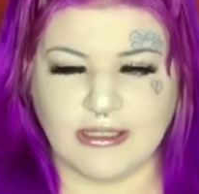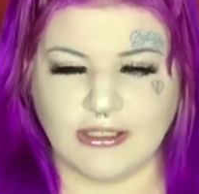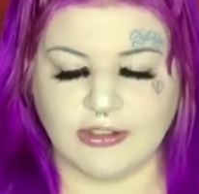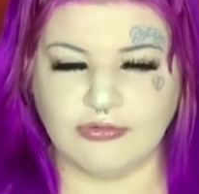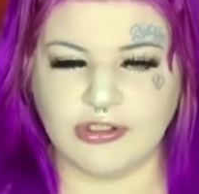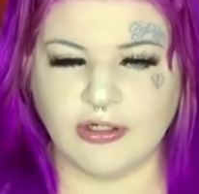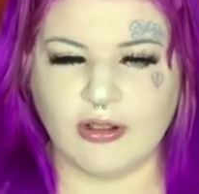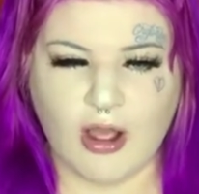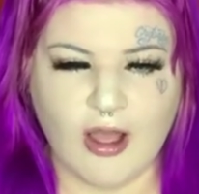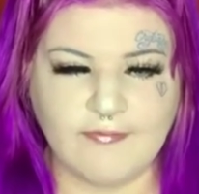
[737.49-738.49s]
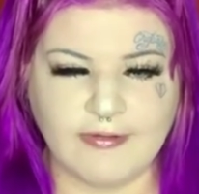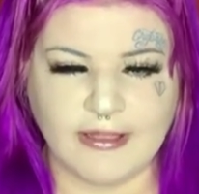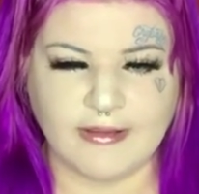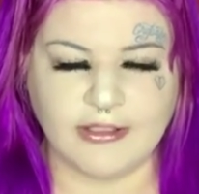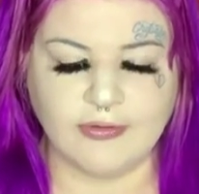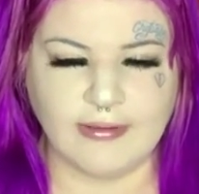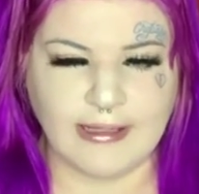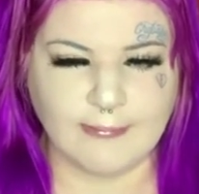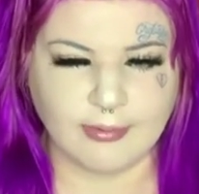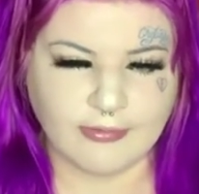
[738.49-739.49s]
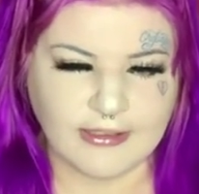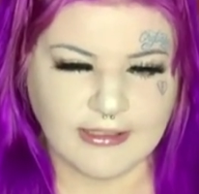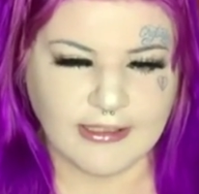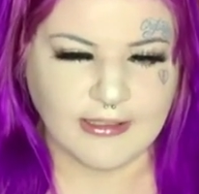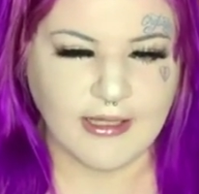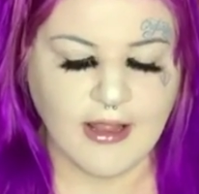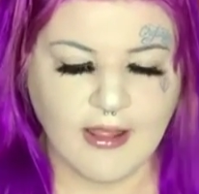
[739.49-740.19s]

Like, you start coughing, like, you can't breathe,